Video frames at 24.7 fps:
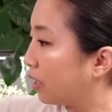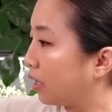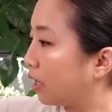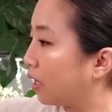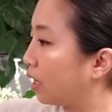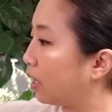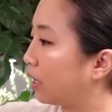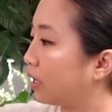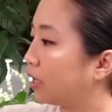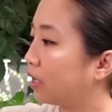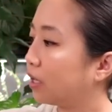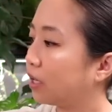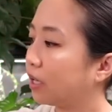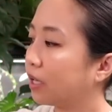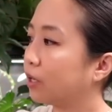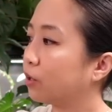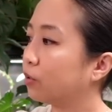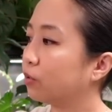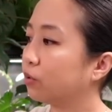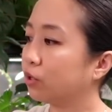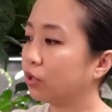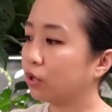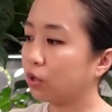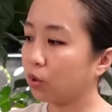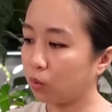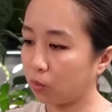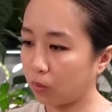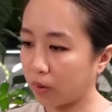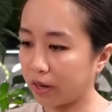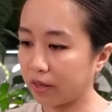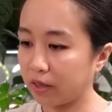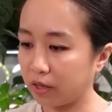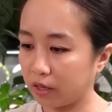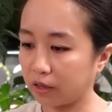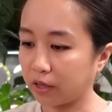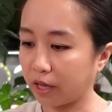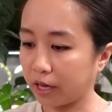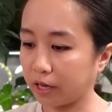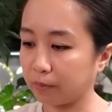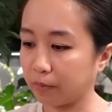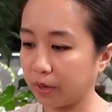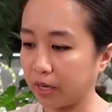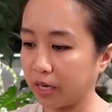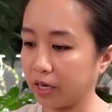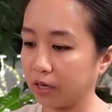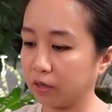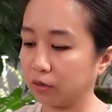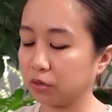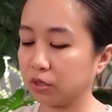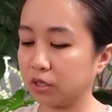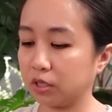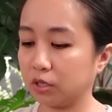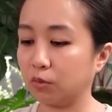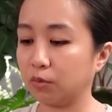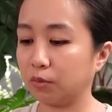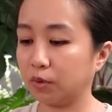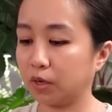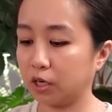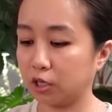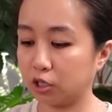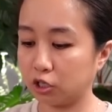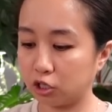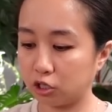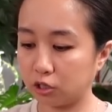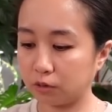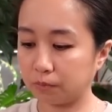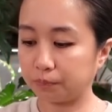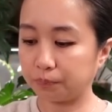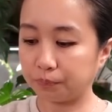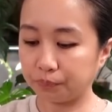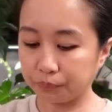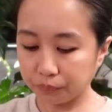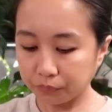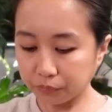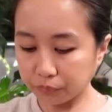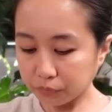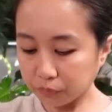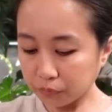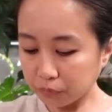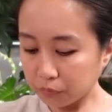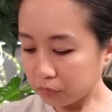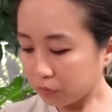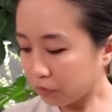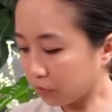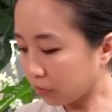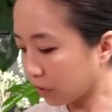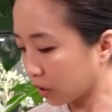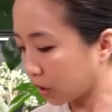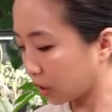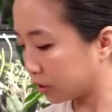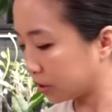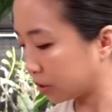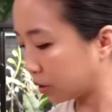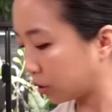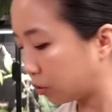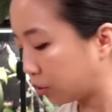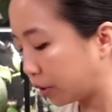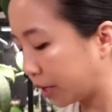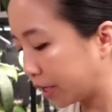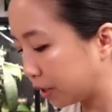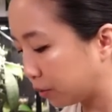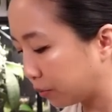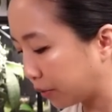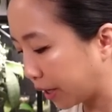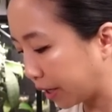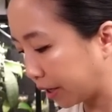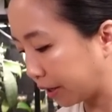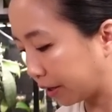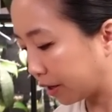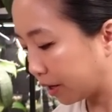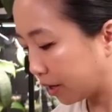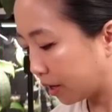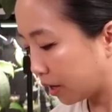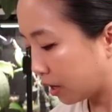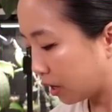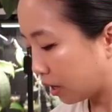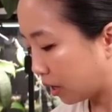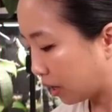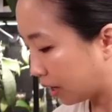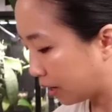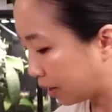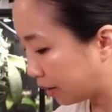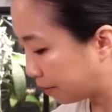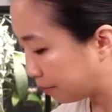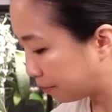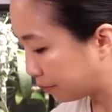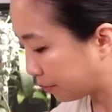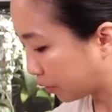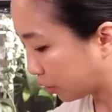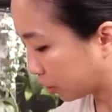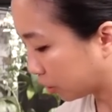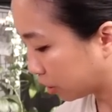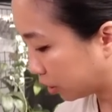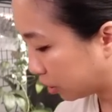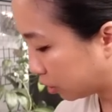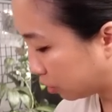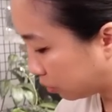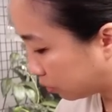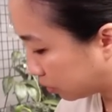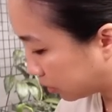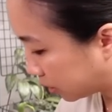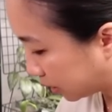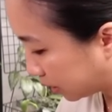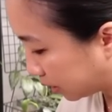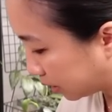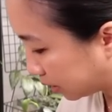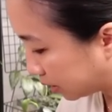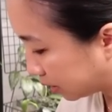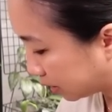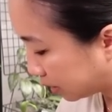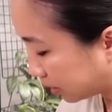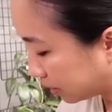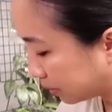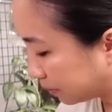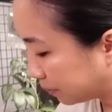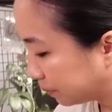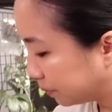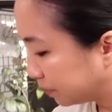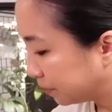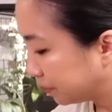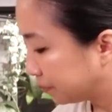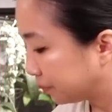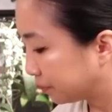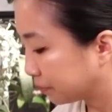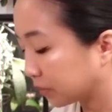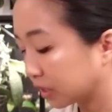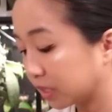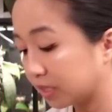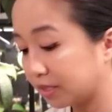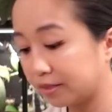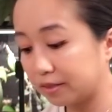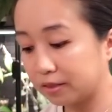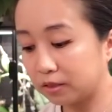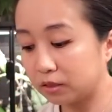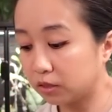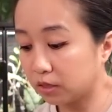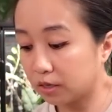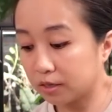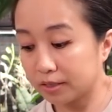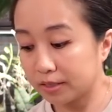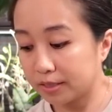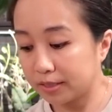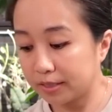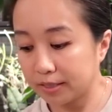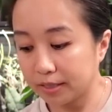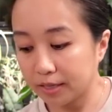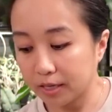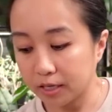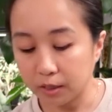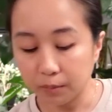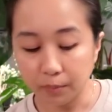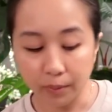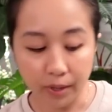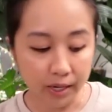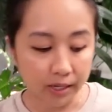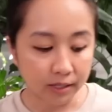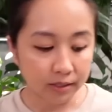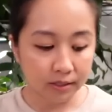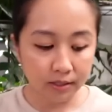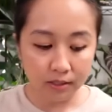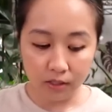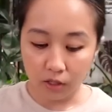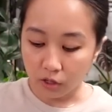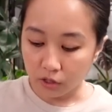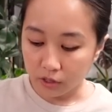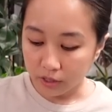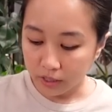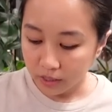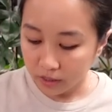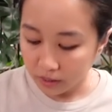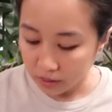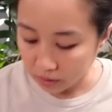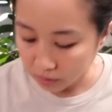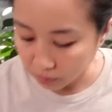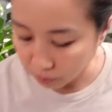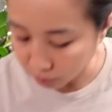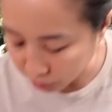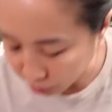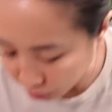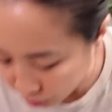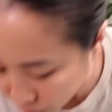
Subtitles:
I don't know why they like my house so much. So anyway, the good news is still not seeing any pests on it, which